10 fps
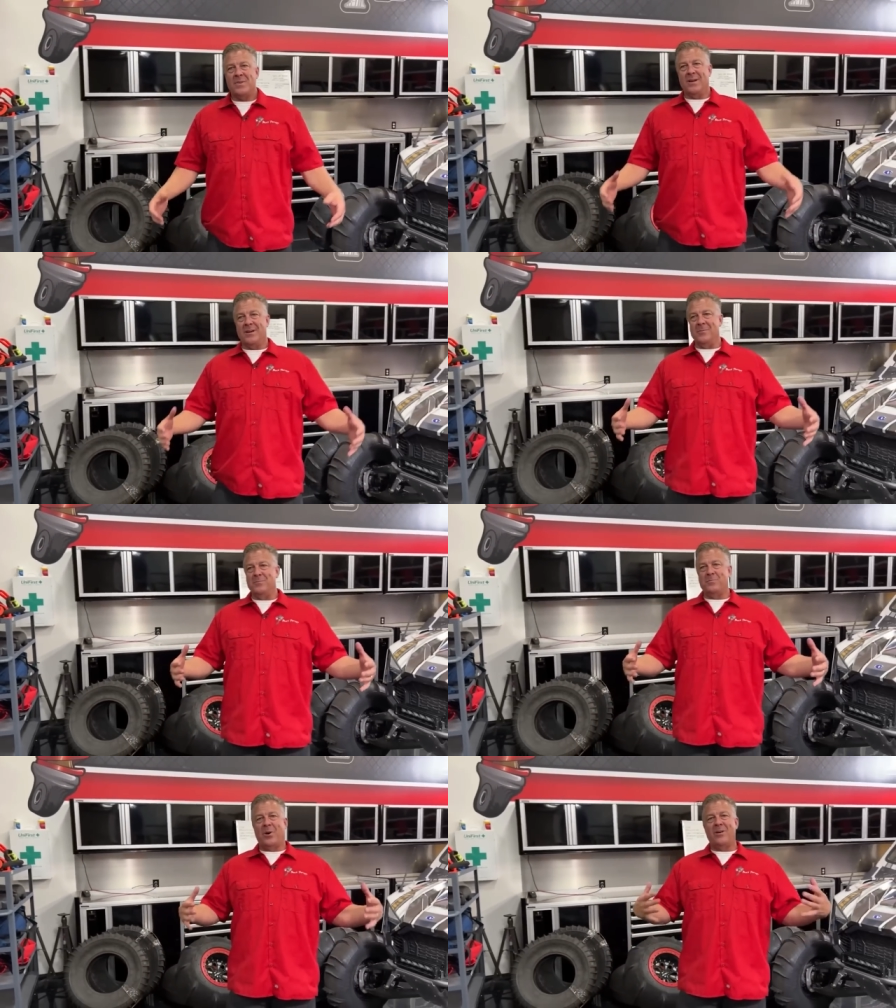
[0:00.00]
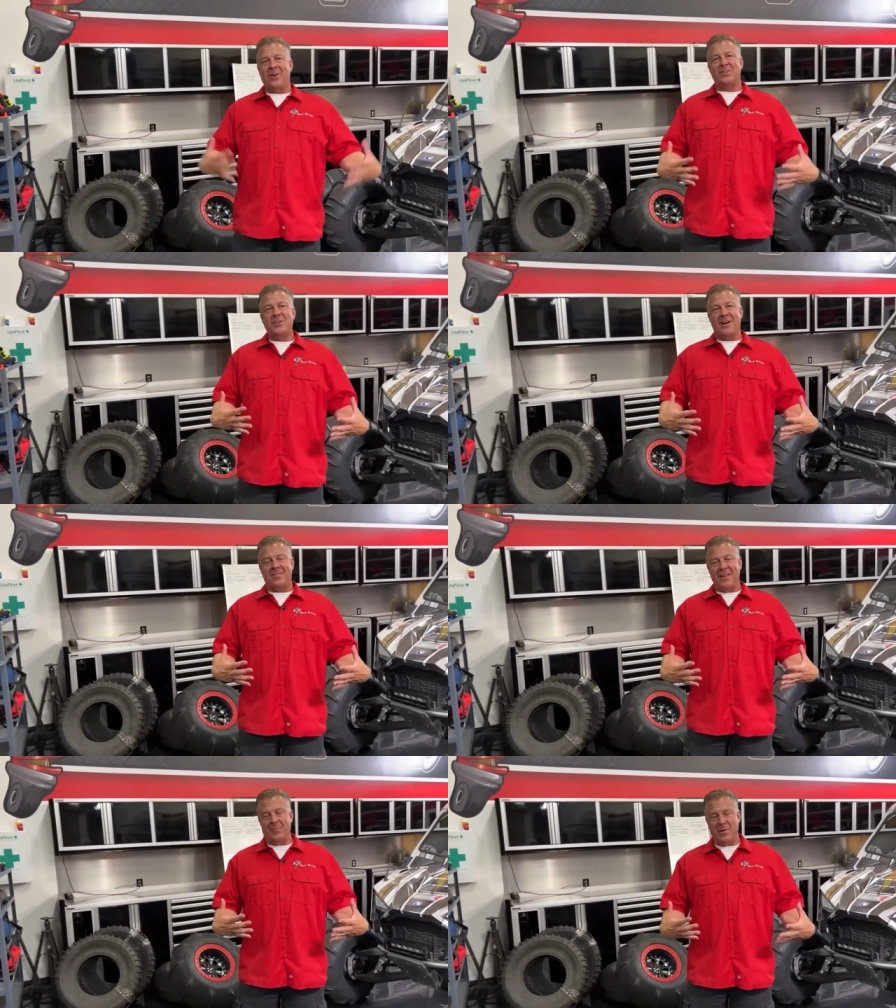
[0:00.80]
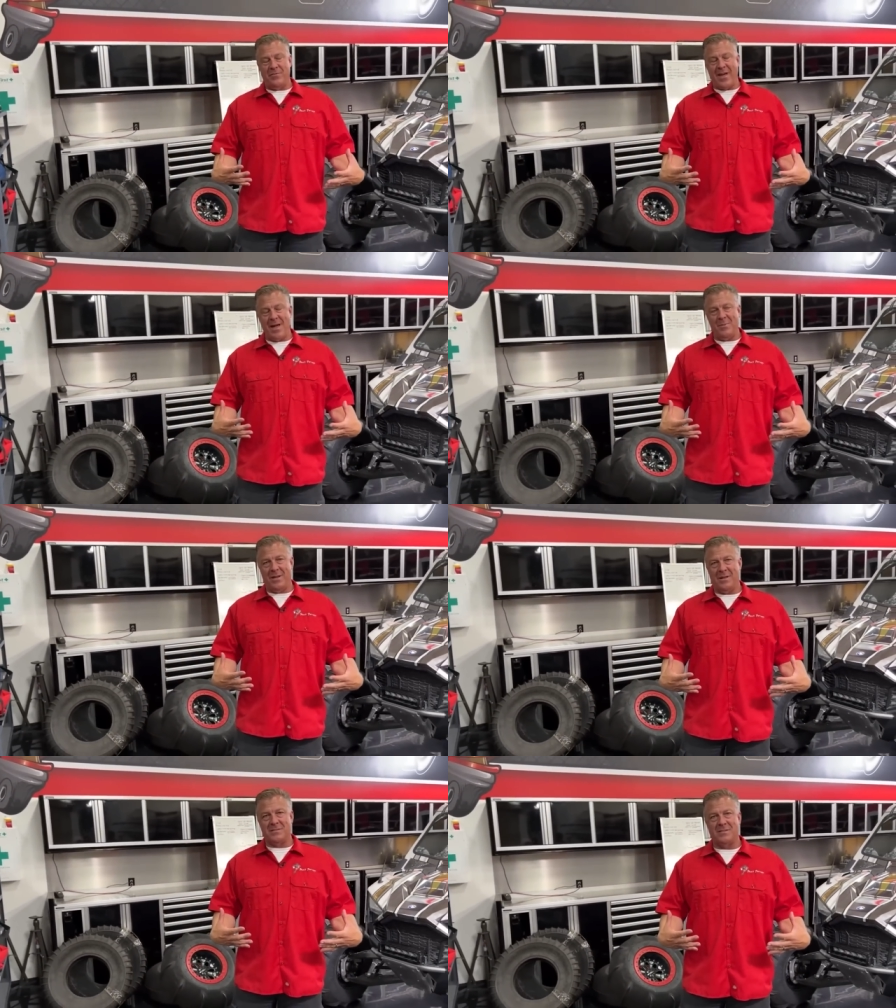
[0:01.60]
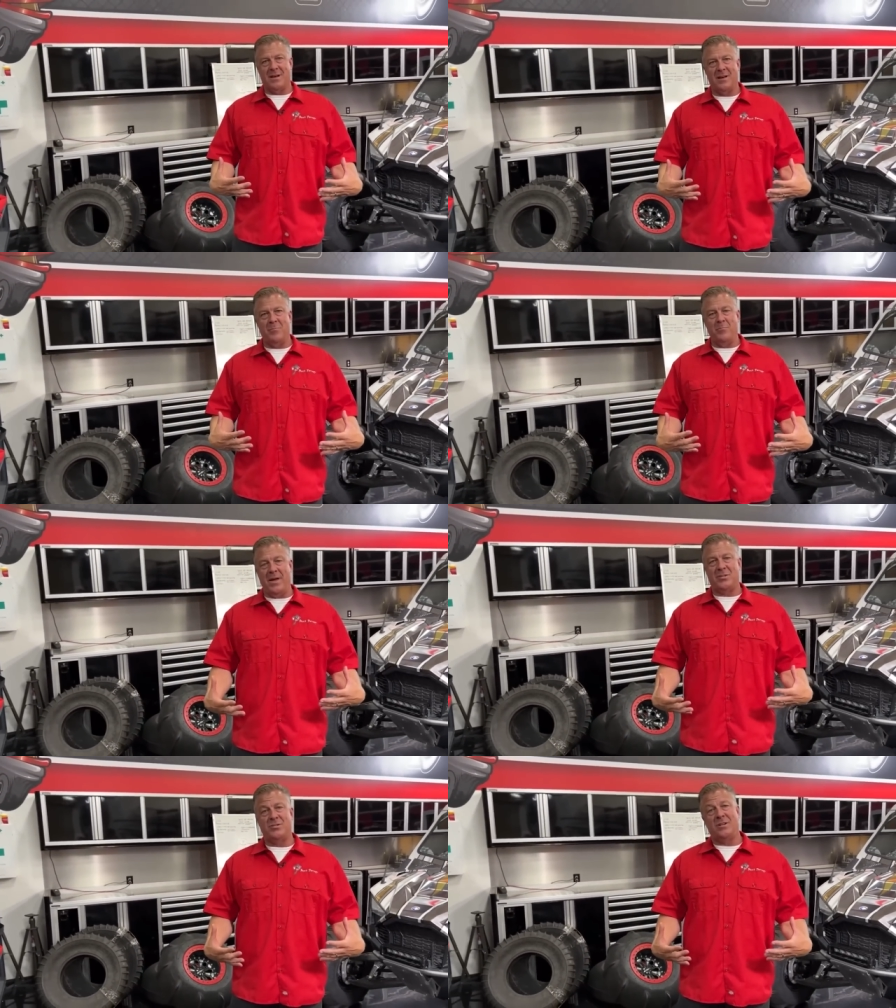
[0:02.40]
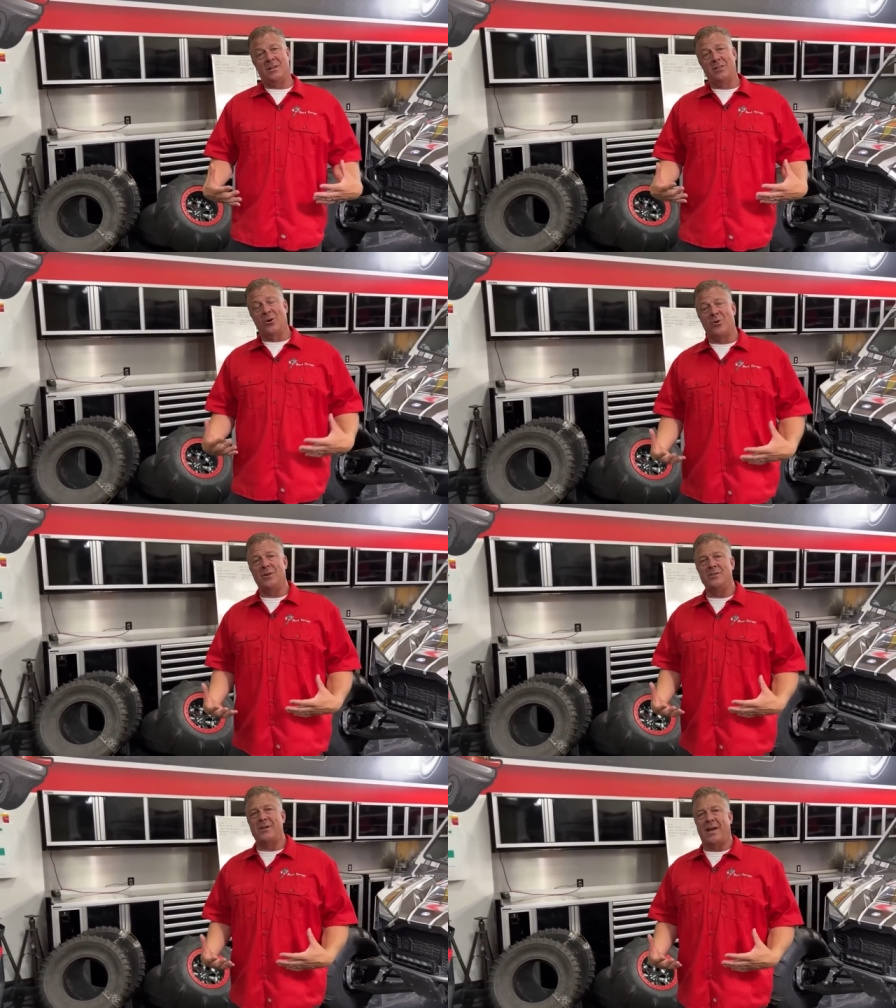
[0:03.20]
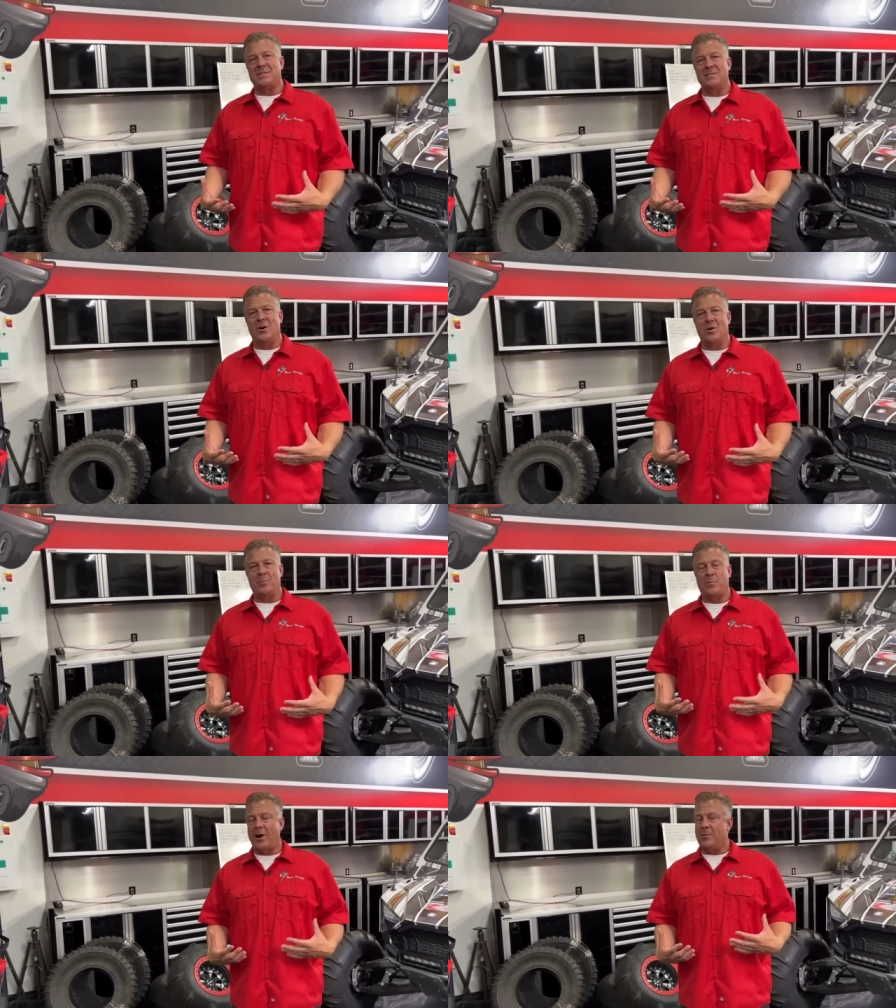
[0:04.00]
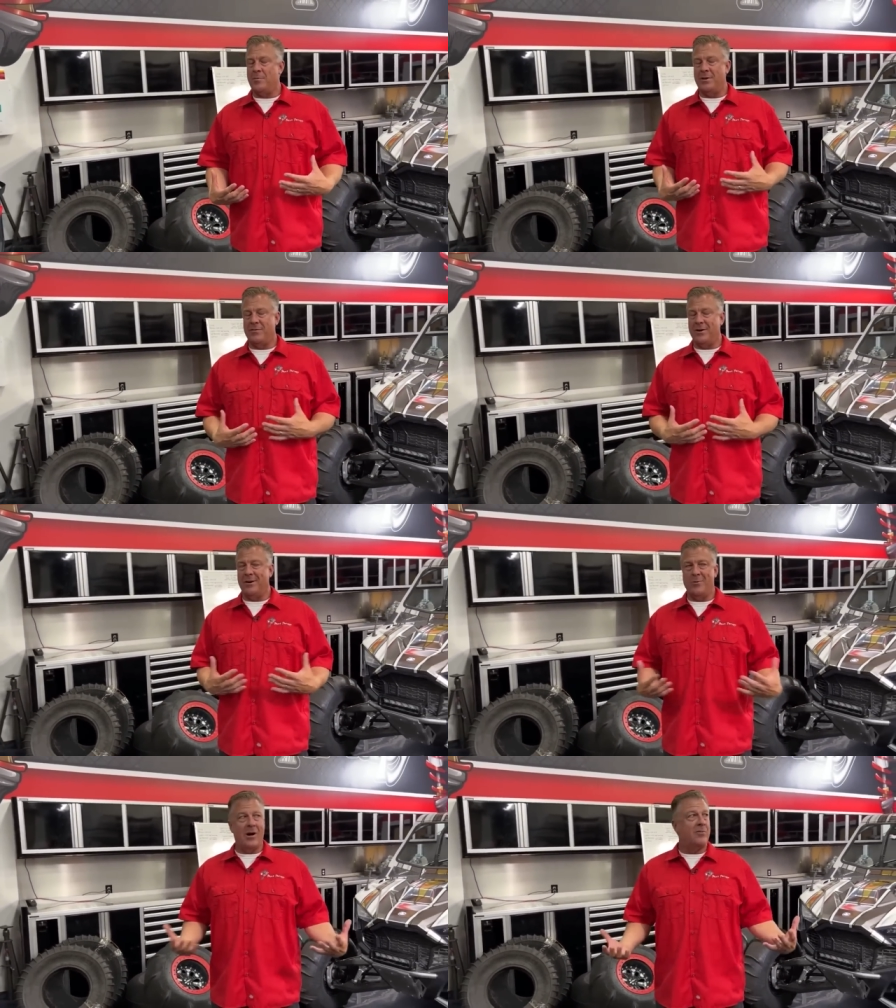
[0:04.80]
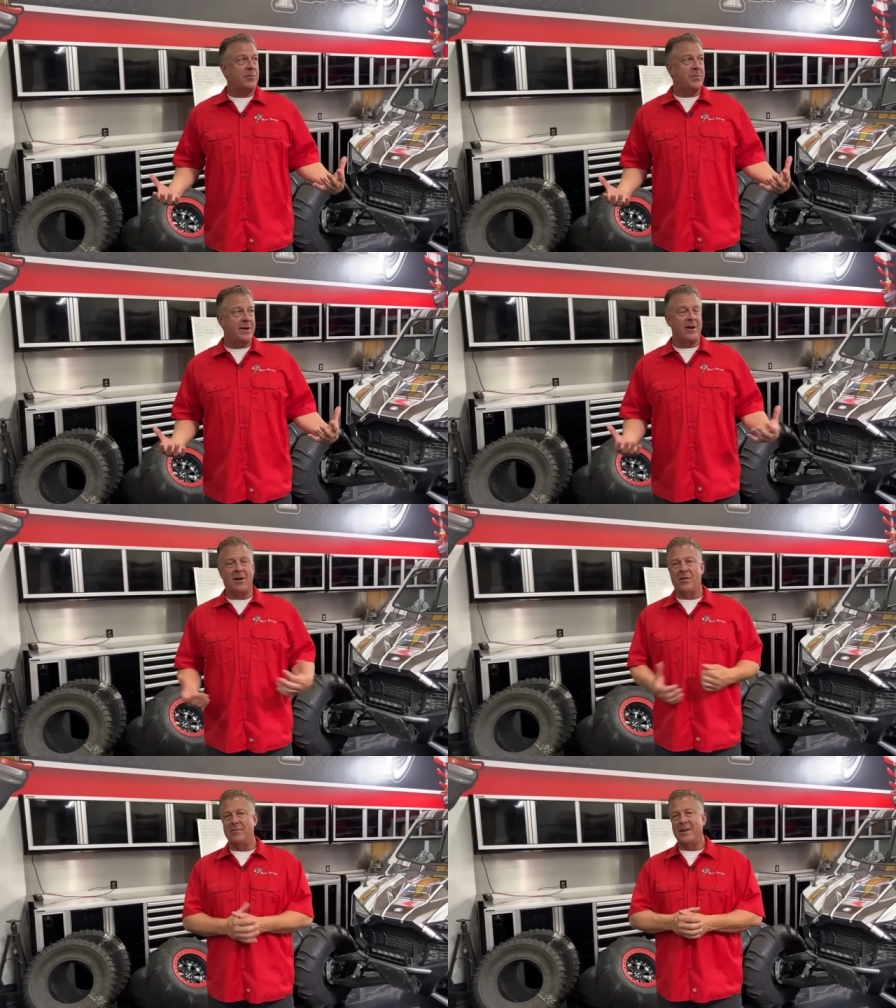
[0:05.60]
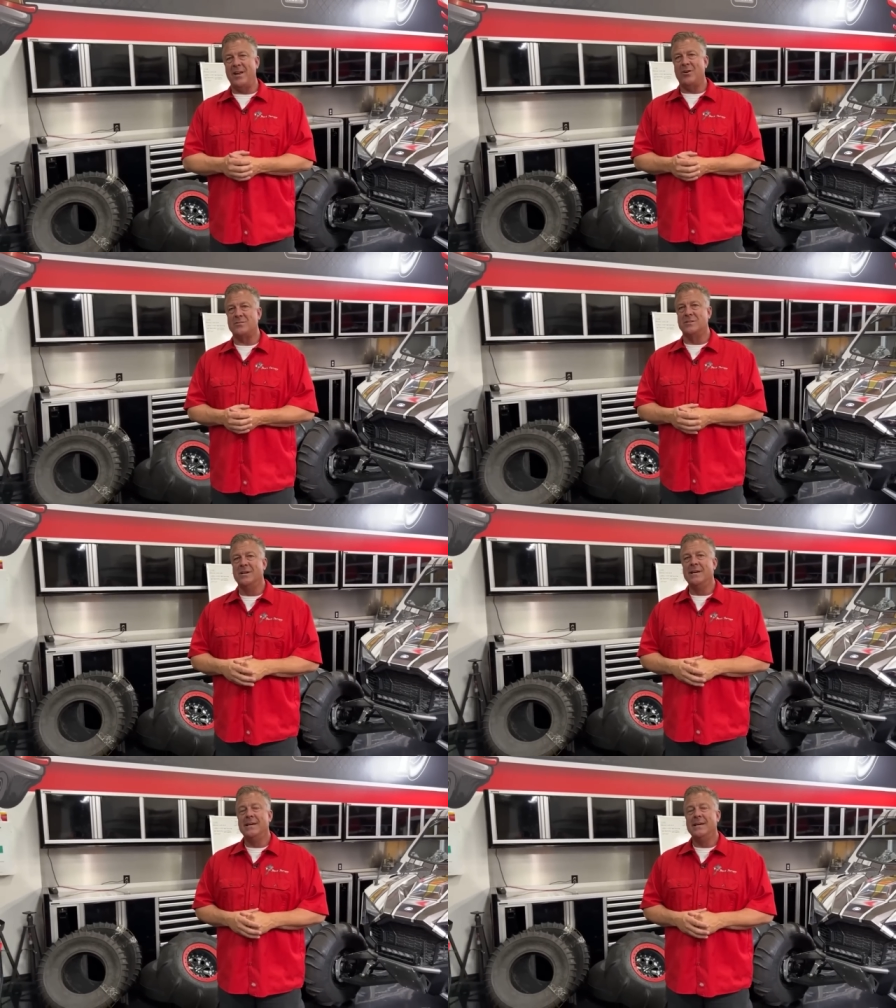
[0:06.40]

part of our Shock Therapy family is Mitch and Lauren. You guys know them probably very well from being on all the videos.